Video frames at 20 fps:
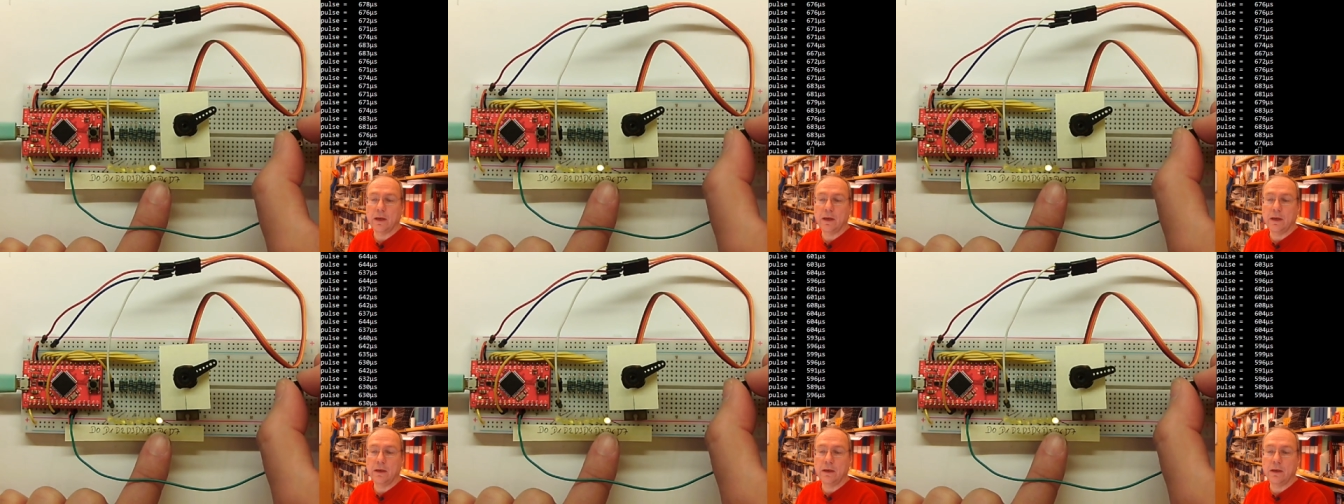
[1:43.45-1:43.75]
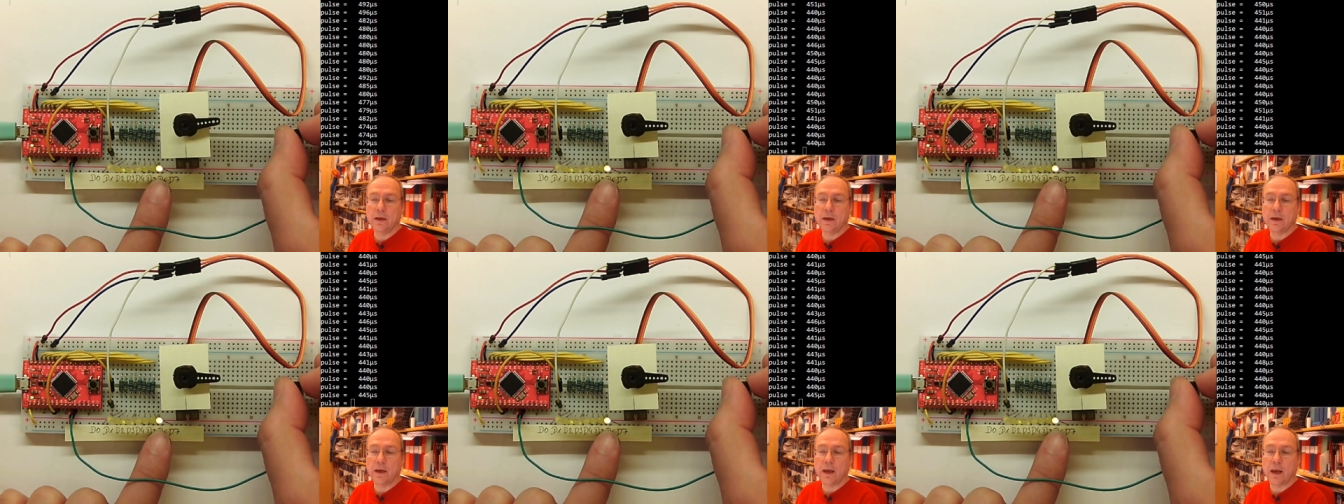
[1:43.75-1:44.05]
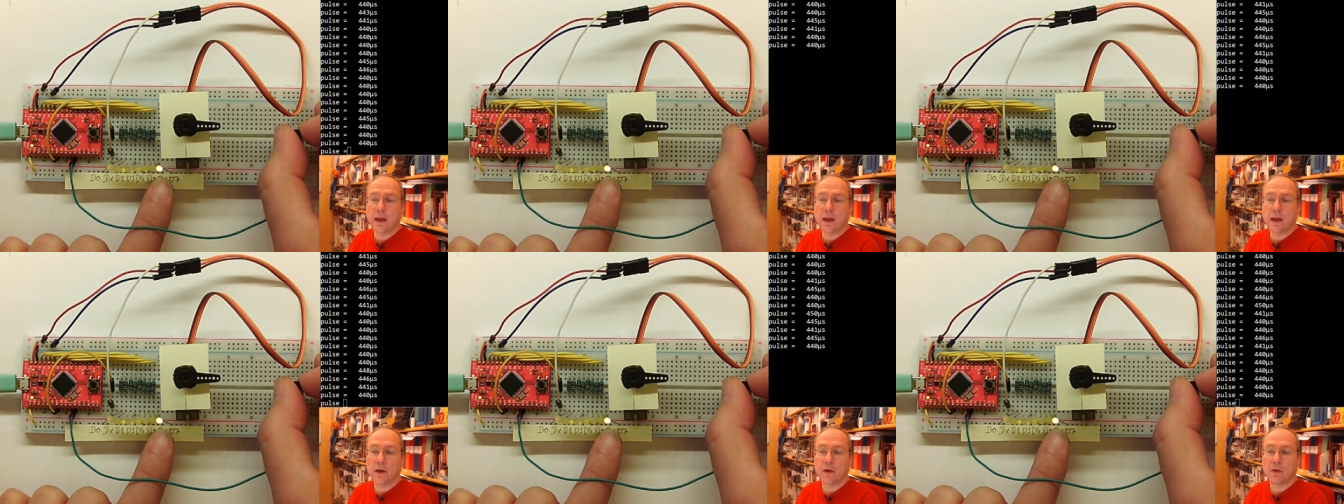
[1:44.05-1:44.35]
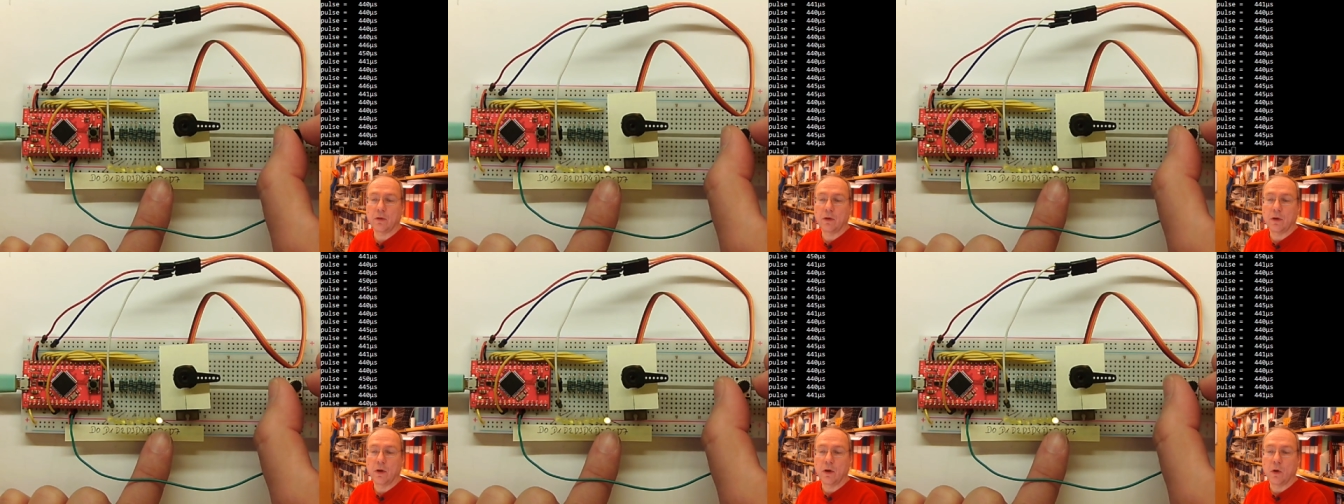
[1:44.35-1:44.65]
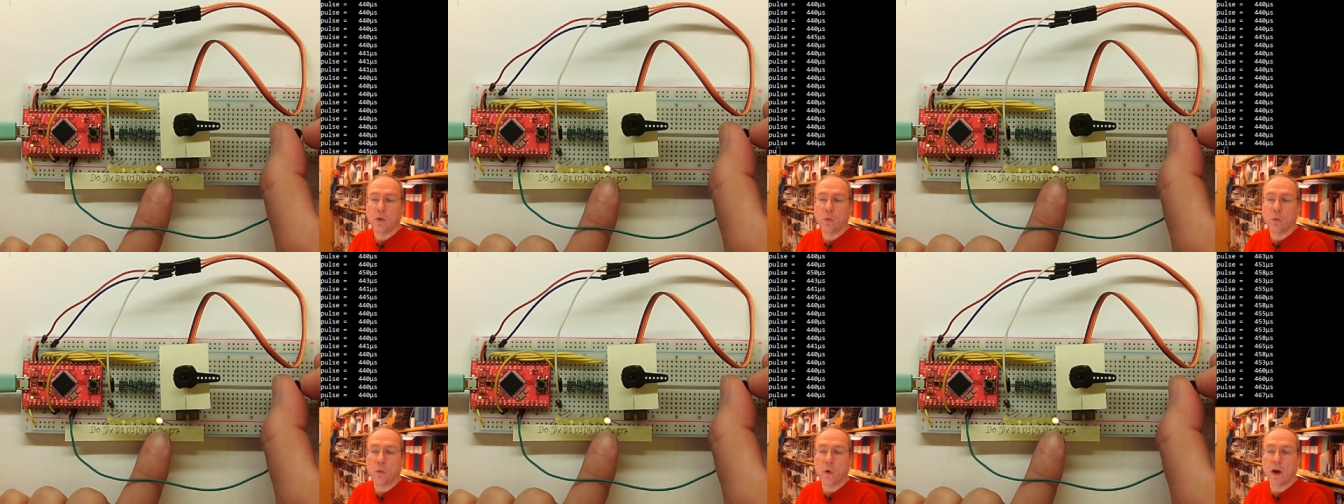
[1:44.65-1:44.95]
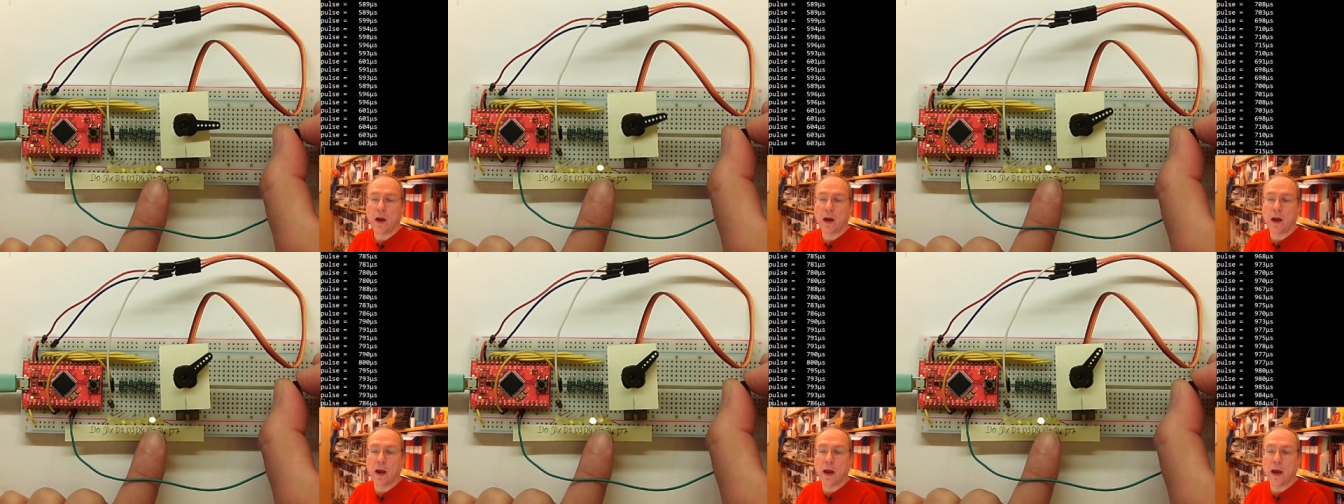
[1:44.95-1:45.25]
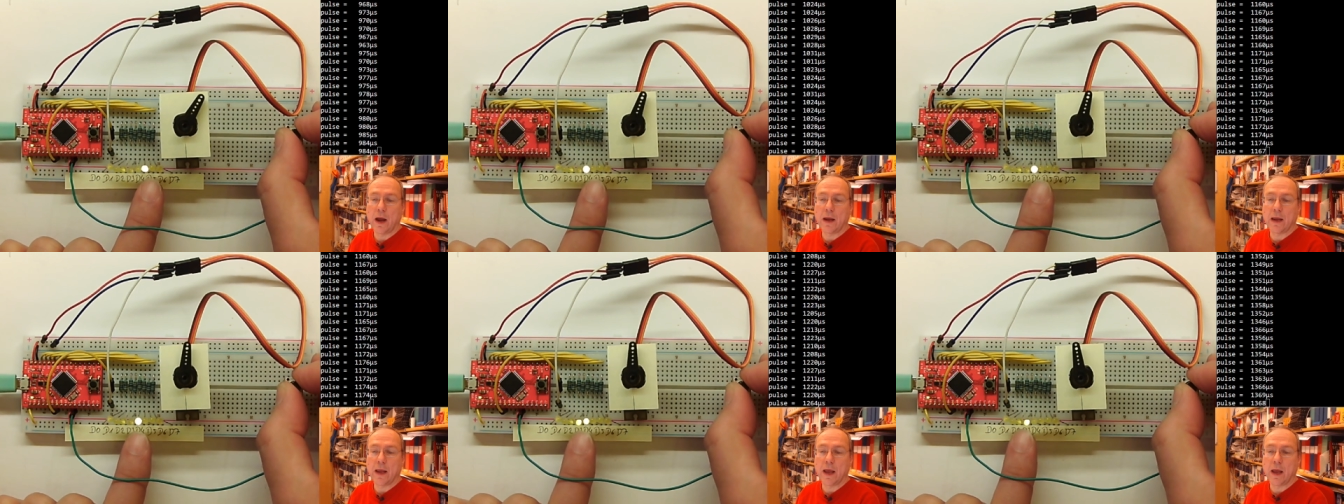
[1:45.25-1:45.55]
indicate where
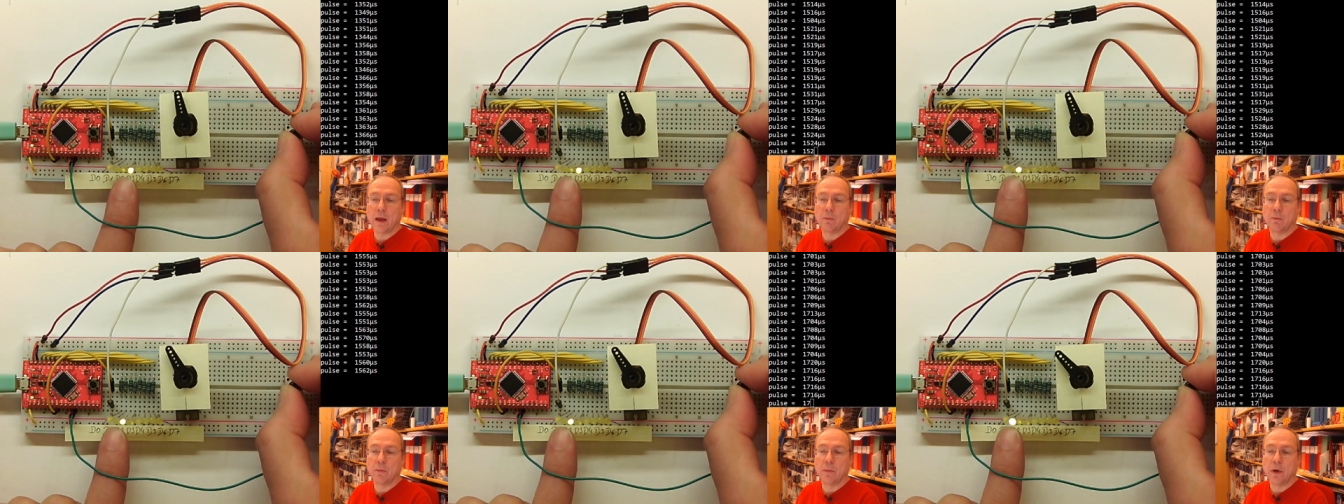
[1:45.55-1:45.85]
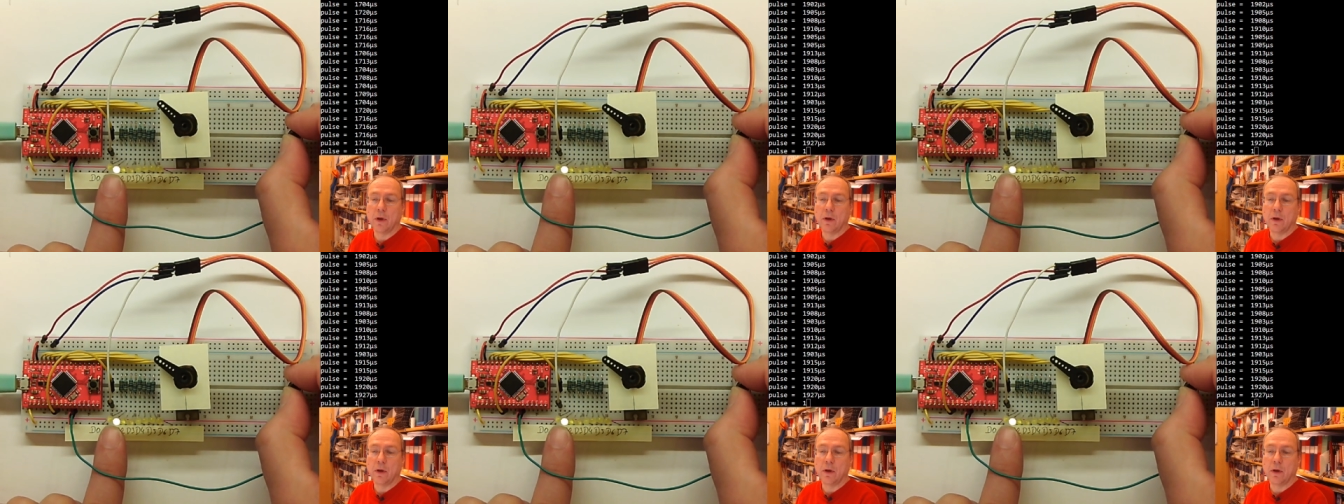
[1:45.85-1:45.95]
I am